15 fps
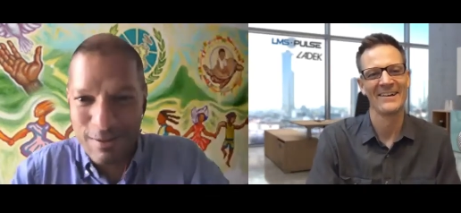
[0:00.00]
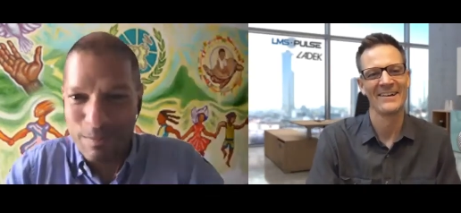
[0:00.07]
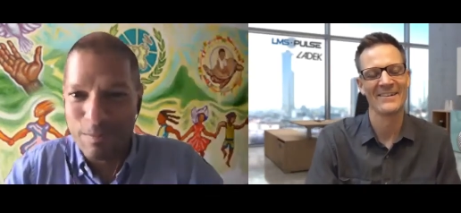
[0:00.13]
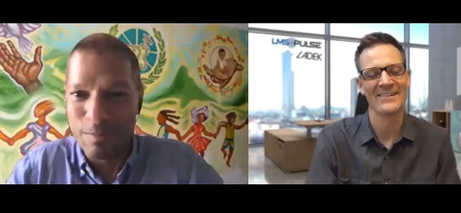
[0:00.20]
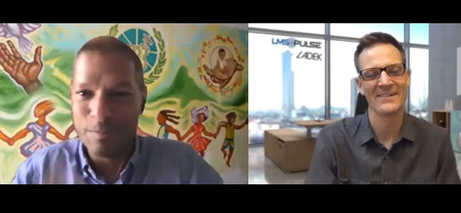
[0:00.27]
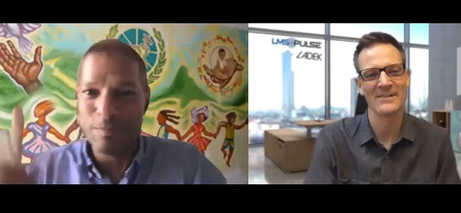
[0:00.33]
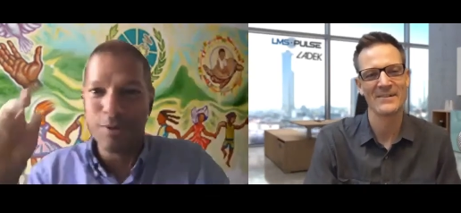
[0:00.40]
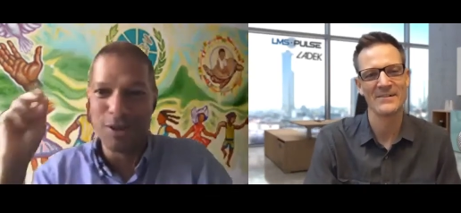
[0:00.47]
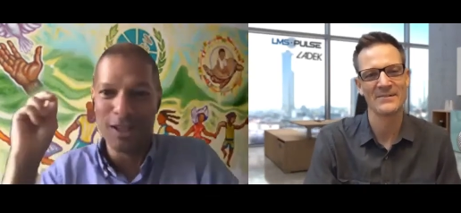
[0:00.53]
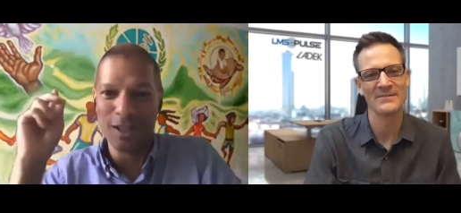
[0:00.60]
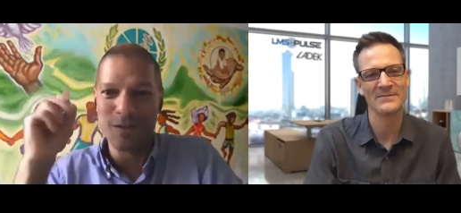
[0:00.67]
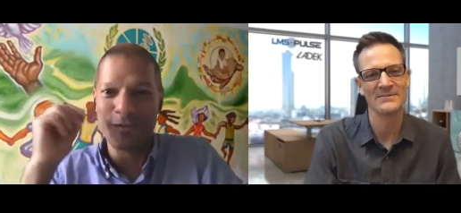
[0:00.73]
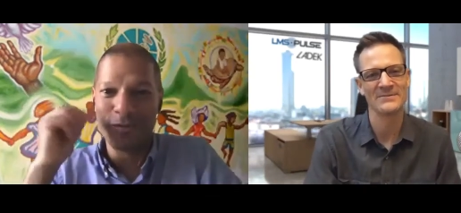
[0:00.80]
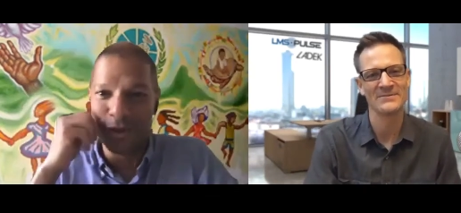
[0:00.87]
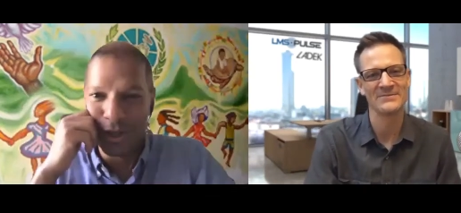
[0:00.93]
Speaker 1: put this
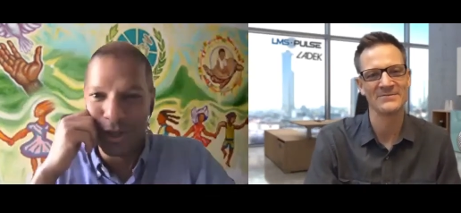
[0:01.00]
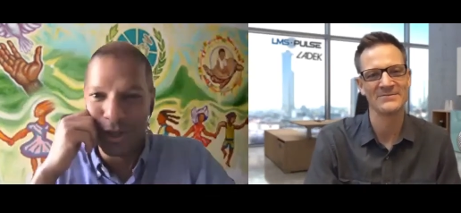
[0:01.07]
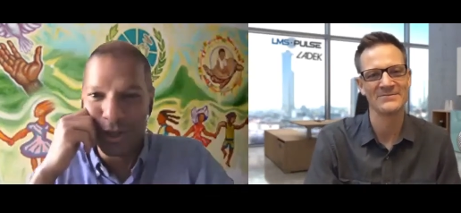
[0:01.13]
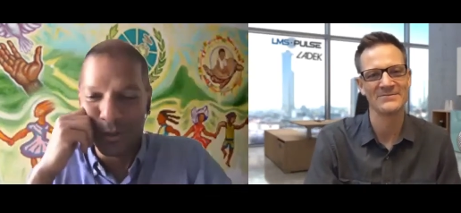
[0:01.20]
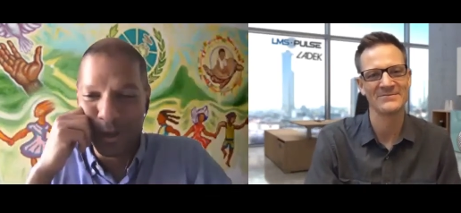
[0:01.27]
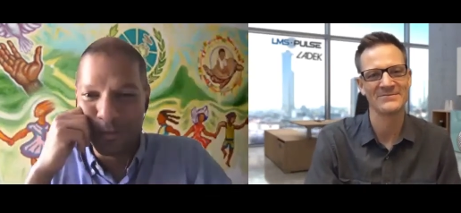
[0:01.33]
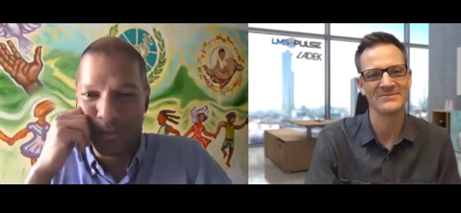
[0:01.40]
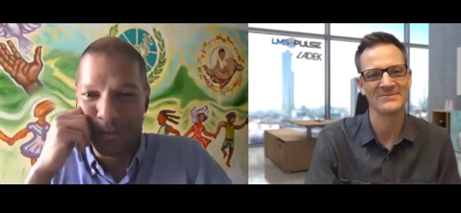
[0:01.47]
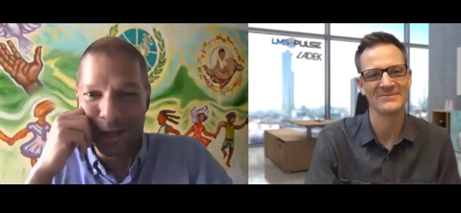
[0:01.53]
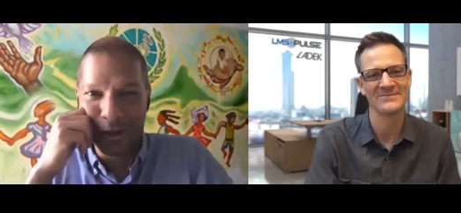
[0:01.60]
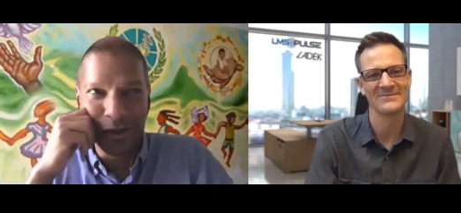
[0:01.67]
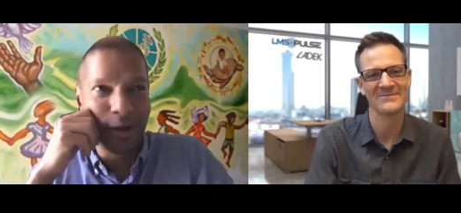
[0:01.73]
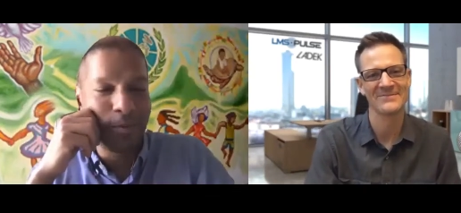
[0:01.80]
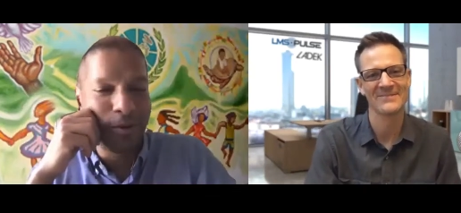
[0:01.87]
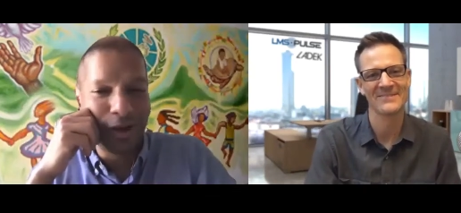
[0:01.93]
virtual backdrop
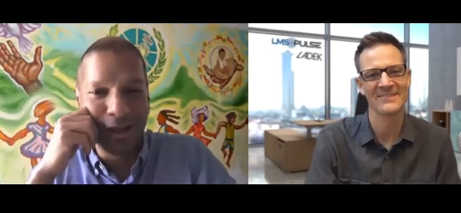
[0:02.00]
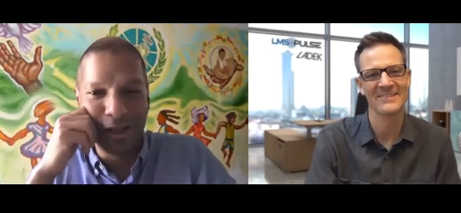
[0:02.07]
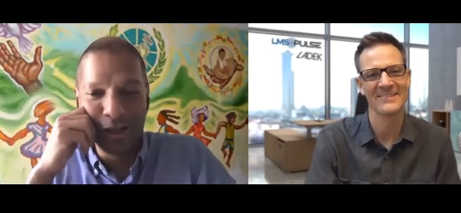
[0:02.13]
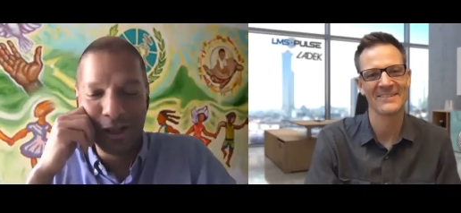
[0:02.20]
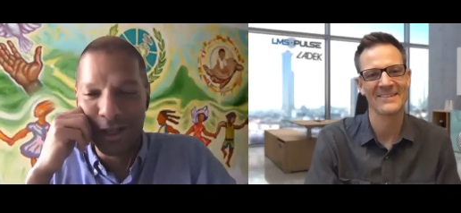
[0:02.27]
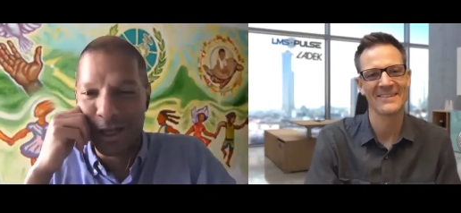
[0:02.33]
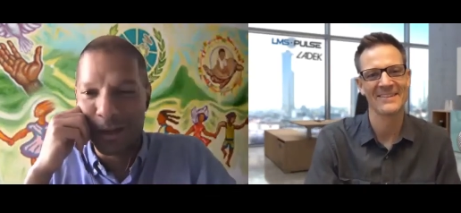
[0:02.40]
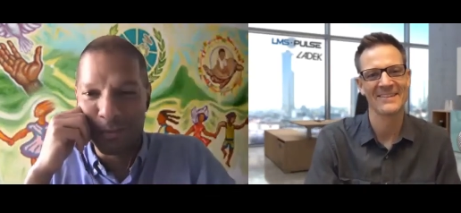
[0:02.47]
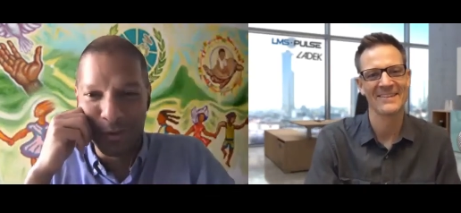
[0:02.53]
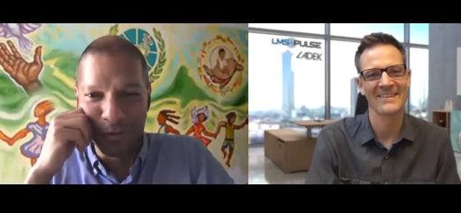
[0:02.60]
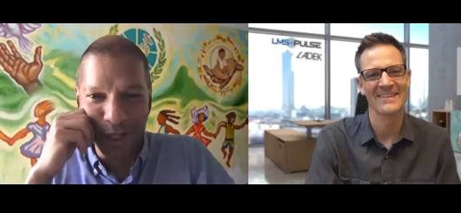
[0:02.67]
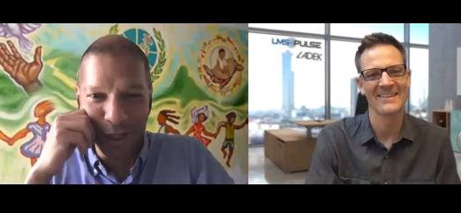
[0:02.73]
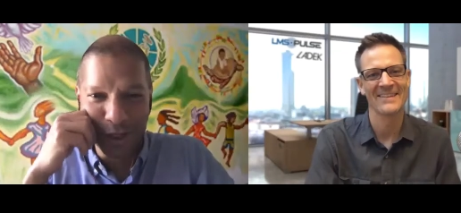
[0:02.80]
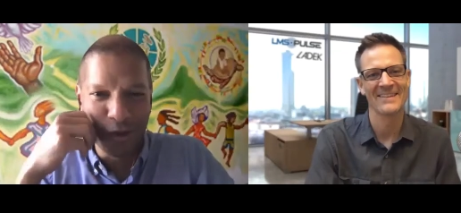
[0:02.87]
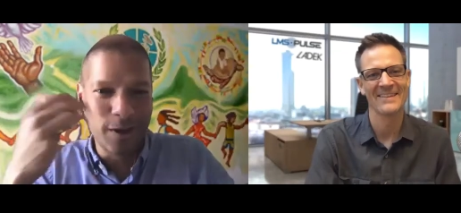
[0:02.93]
on just a couple of days ago,
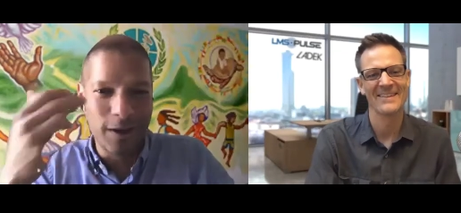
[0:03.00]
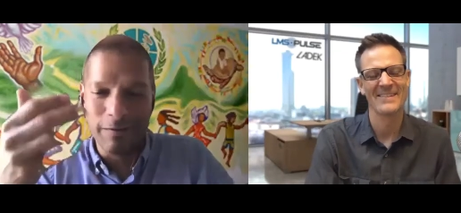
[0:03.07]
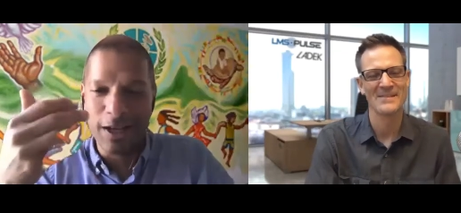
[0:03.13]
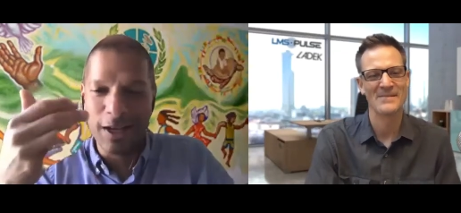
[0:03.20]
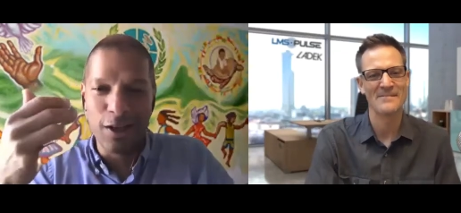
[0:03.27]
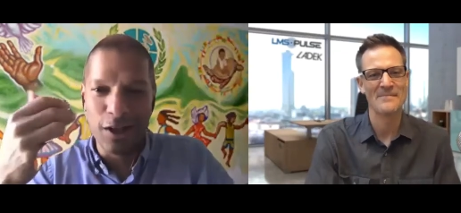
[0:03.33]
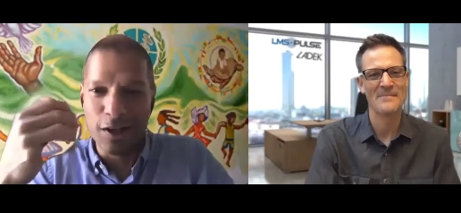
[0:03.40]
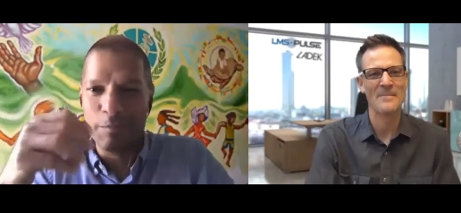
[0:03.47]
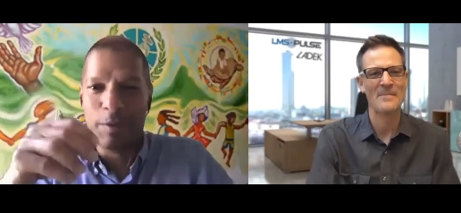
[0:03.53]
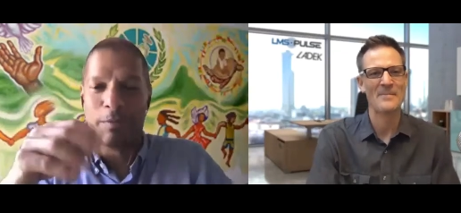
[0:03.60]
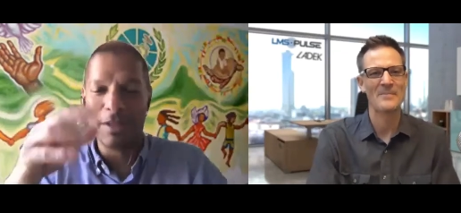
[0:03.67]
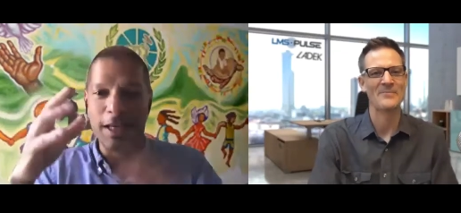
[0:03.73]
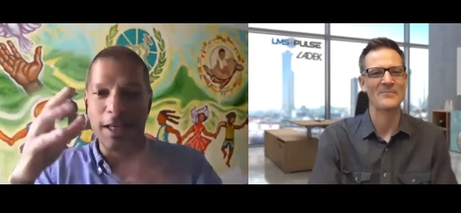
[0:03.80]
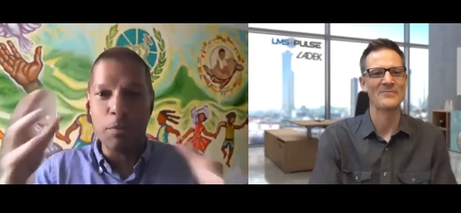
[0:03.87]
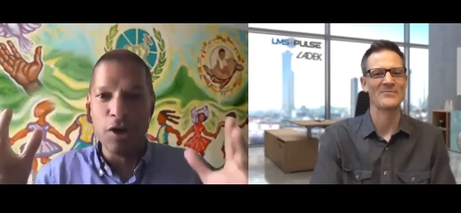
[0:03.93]
and I've had a lot of people saying,
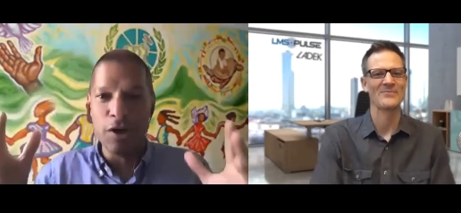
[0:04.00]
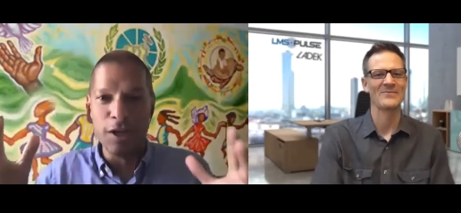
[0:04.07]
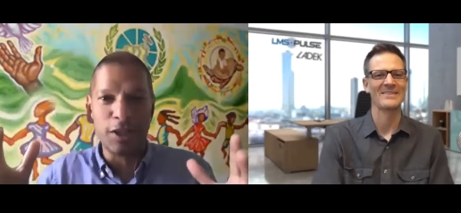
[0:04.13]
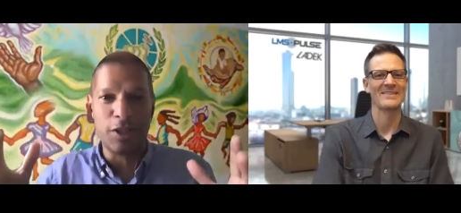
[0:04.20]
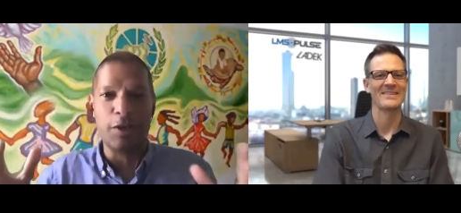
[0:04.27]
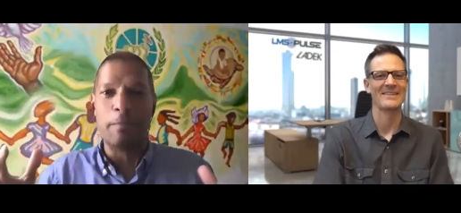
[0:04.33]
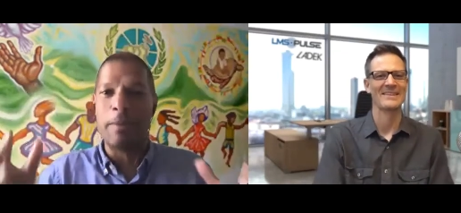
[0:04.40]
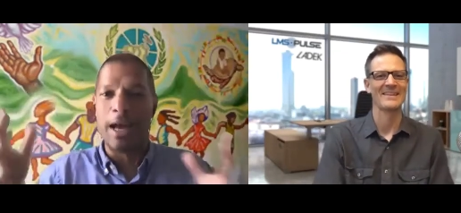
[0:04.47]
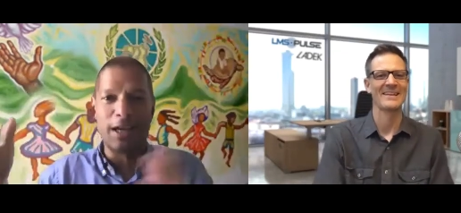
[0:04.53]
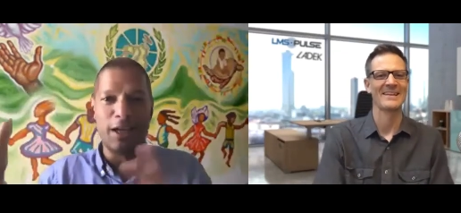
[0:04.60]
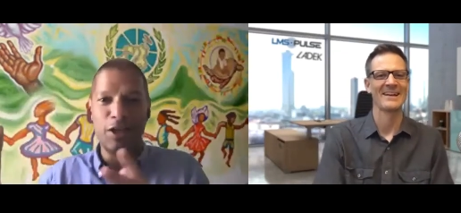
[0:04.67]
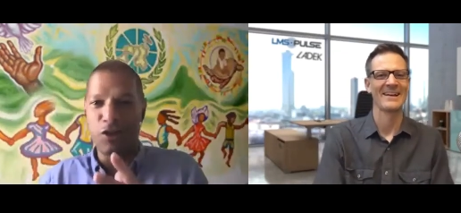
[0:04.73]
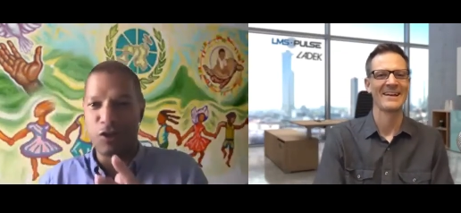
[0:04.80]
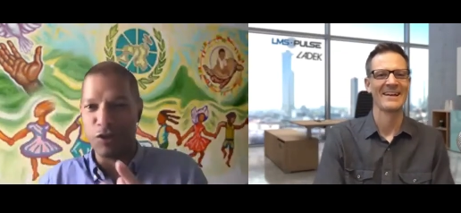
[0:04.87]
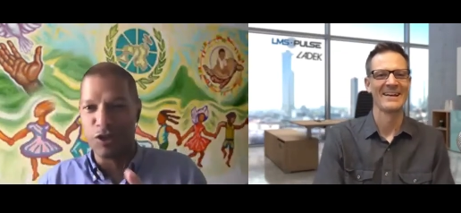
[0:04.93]
"Well, you're back in Costa